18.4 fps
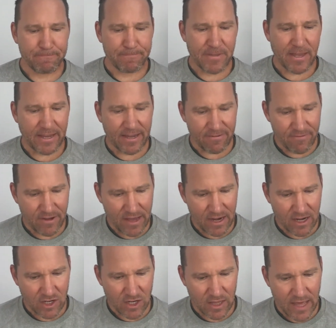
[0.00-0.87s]
Take
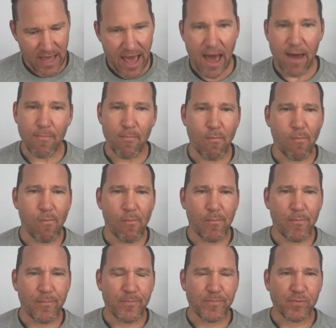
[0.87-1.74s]
advantage of that.
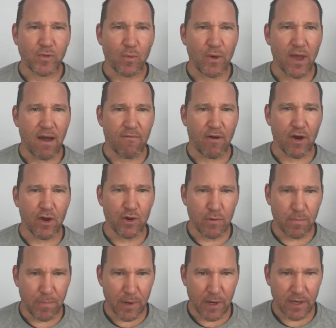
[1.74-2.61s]
We have our
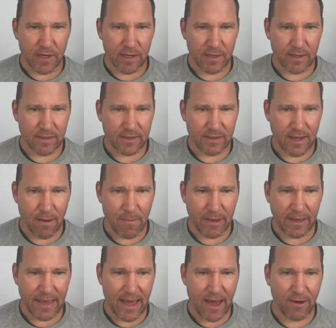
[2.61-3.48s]
new book
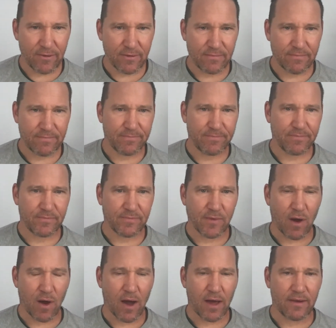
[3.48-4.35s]
coming out
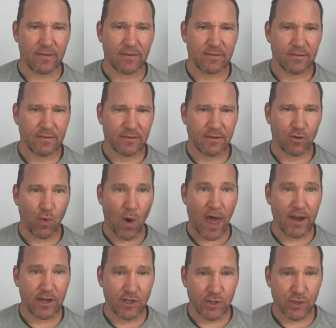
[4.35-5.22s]
on
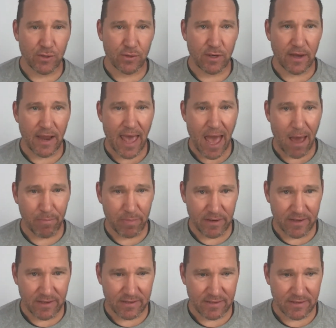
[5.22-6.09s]
gratitude and
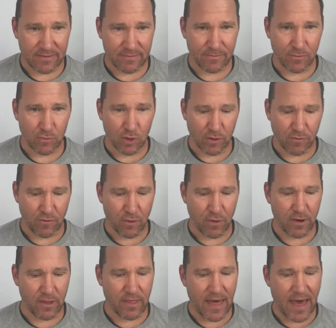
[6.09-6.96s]
happiness. We look
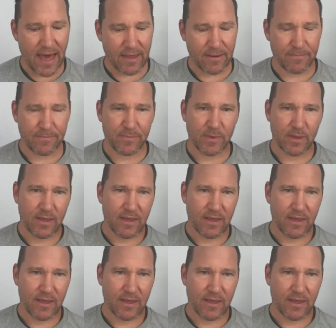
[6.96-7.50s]
forward to that.